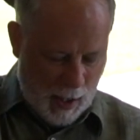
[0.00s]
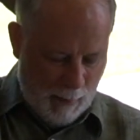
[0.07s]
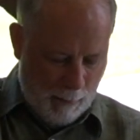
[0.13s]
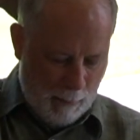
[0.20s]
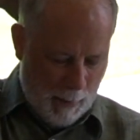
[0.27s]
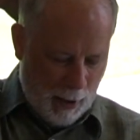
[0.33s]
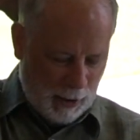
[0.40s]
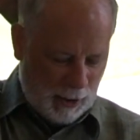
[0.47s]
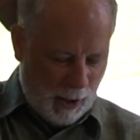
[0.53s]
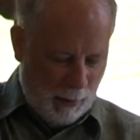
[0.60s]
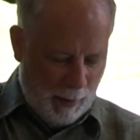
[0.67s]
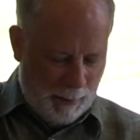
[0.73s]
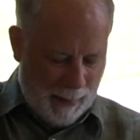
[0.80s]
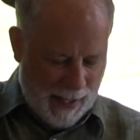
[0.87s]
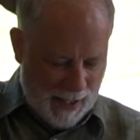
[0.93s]

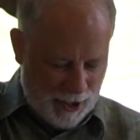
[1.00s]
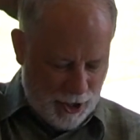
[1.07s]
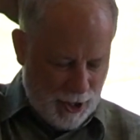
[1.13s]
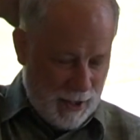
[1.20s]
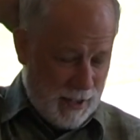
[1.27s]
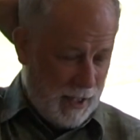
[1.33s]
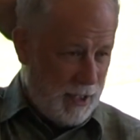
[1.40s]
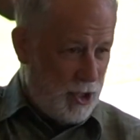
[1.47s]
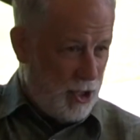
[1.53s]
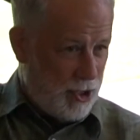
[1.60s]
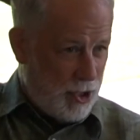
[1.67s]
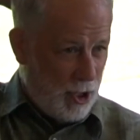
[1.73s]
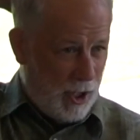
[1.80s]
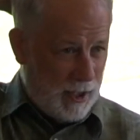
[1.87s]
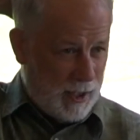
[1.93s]
Multiple passions, I
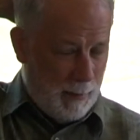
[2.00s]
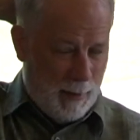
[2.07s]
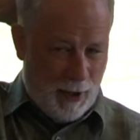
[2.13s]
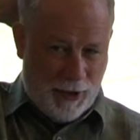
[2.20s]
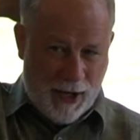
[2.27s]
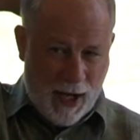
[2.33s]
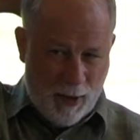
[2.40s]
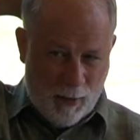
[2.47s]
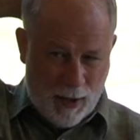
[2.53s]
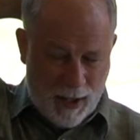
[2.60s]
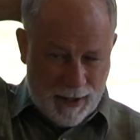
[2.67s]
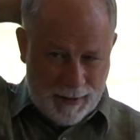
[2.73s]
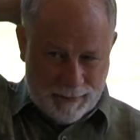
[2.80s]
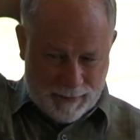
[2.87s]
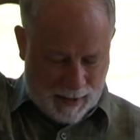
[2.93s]
just talked about that
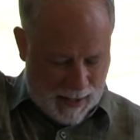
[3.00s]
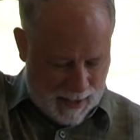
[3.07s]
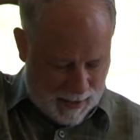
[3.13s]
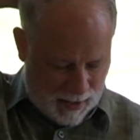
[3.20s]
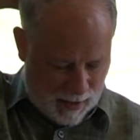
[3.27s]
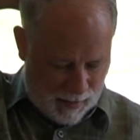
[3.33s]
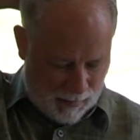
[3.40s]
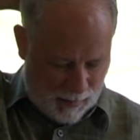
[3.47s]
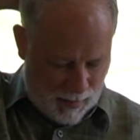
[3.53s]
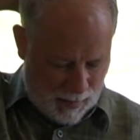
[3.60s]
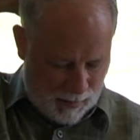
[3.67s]
one. That's